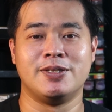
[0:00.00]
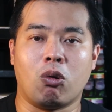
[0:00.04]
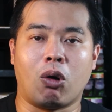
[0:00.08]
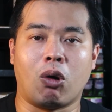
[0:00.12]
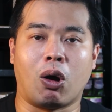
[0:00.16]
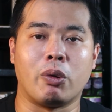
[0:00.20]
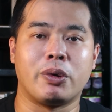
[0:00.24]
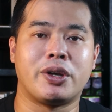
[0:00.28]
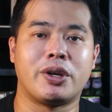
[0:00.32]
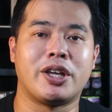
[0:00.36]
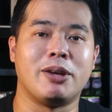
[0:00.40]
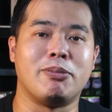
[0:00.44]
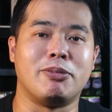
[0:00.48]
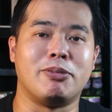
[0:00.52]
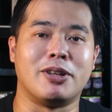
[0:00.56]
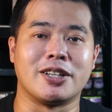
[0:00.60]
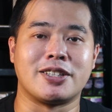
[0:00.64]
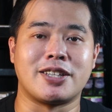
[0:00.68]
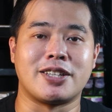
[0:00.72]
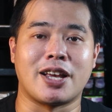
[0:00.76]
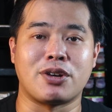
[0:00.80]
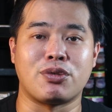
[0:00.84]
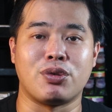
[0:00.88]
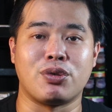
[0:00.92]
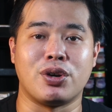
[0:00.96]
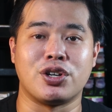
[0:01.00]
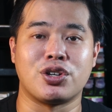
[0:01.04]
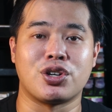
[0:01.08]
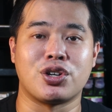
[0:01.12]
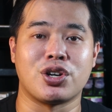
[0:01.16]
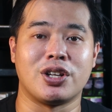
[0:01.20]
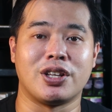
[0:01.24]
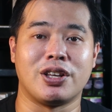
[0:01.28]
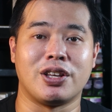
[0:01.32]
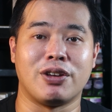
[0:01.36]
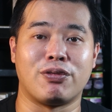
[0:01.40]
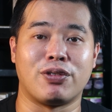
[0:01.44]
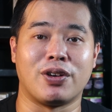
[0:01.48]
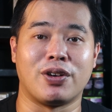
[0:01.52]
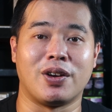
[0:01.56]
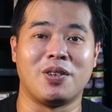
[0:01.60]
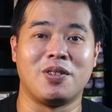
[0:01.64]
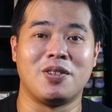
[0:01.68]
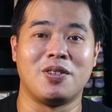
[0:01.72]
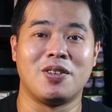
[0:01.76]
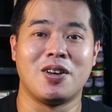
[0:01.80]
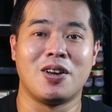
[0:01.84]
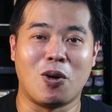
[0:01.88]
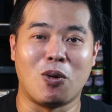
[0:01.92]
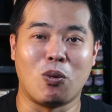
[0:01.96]
But we keep the saturation
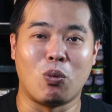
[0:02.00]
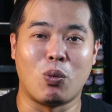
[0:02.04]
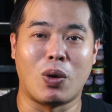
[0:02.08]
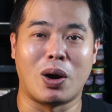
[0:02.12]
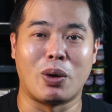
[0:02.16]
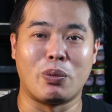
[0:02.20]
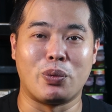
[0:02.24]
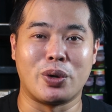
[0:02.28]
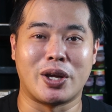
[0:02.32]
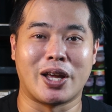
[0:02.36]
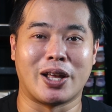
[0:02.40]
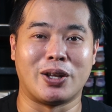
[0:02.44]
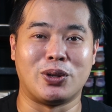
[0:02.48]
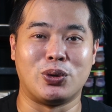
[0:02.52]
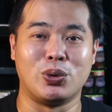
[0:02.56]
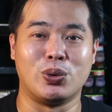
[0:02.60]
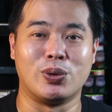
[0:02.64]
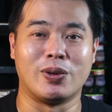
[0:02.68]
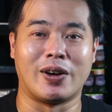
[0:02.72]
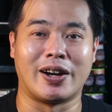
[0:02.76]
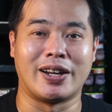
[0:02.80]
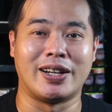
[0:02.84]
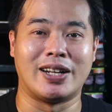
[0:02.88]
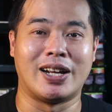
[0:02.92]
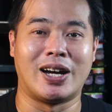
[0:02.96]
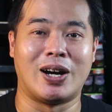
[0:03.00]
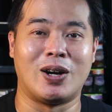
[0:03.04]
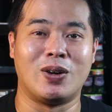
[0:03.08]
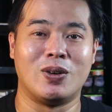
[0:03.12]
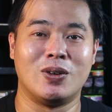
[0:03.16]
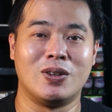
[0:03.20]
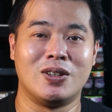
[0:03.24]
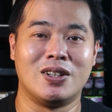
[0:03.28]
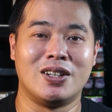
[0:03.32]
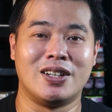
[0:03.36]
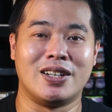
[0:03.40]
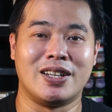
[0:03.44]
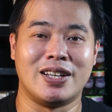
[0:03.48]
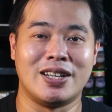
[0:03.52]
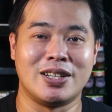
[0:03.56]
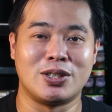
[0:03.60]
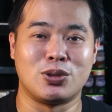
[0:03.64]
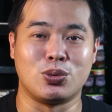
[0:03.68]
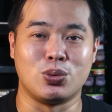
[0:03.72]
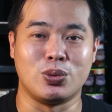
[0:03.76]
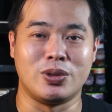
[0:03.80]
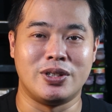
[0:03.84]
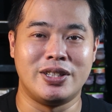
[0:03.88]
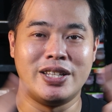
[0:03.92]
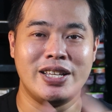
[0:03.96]
different. What we can do right now is
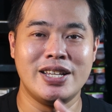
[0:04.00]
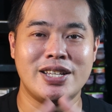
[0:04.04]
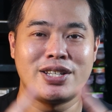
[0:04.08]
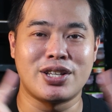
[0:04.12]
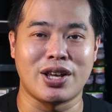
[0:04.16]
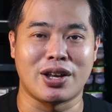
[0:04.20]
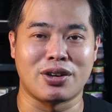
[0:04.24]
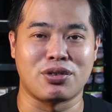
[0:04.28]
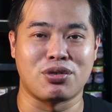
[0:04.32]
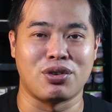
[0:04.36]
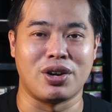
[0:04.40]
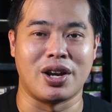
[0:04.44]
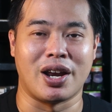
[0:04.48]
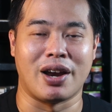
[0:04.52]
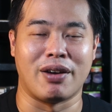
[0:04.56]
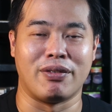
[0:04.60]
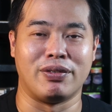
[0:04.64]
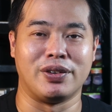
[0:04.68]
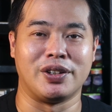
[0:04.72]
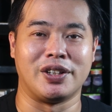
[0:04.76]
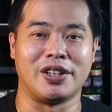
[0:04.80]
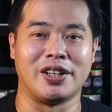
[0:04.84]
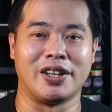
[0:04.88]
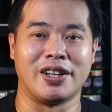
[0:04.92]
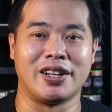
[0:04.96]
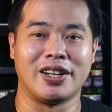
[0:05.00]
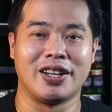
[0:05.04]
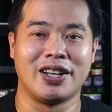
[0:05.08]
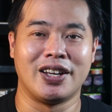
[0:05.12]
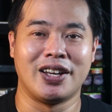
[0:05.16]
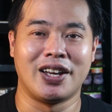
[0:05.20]
to desaturate everything,